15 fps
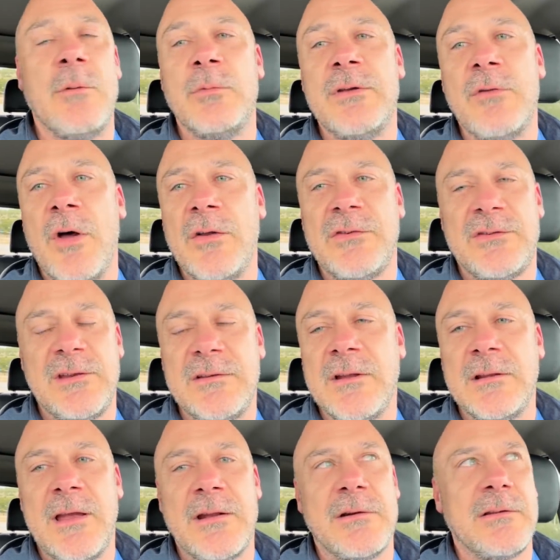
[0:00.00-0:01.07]
We've all seen the
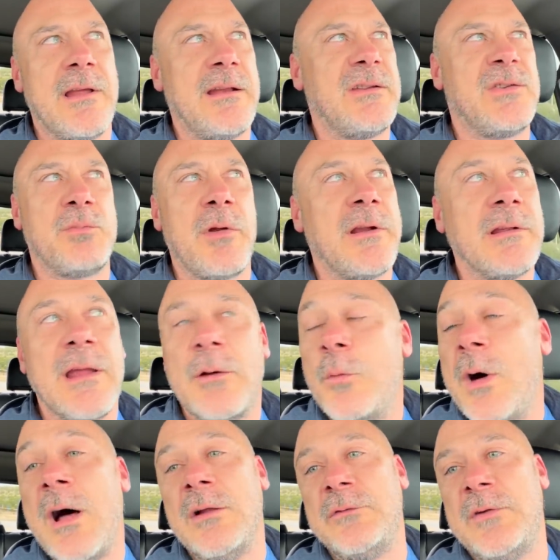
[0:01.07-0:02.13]
letter that is spreading like
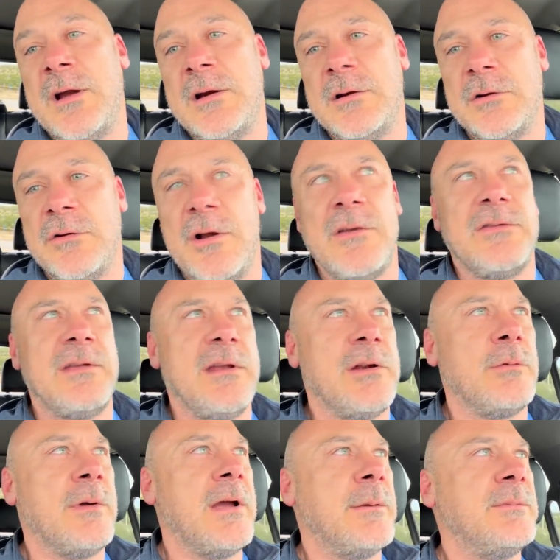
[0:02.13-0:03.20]
wildfire across the
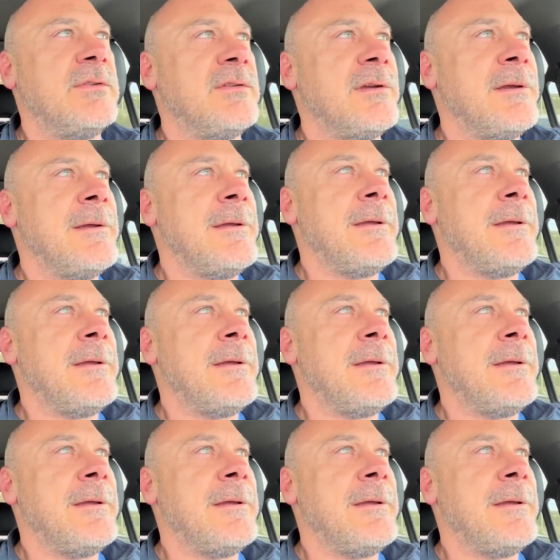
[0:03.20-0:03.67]
interwebs